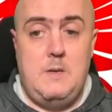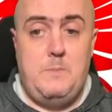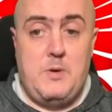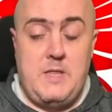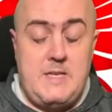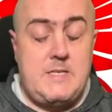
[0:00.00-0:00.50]

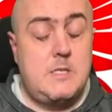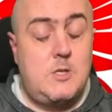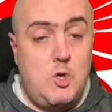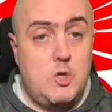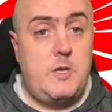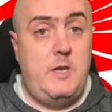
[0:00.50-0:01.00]
But this is
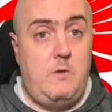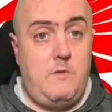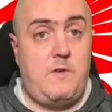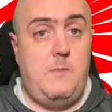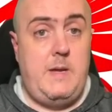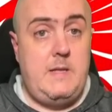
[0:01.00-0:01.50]
good
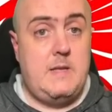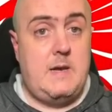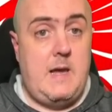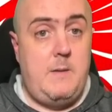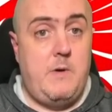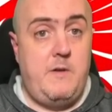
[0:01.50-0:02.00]
news for me
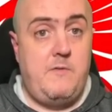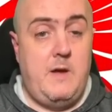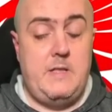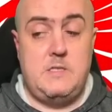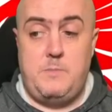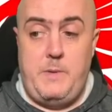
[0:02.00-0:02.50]
today, my
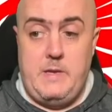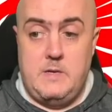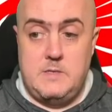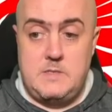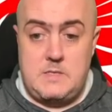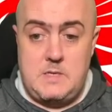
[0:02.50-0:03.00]
friends,
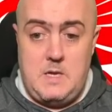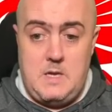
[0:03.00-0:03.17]
because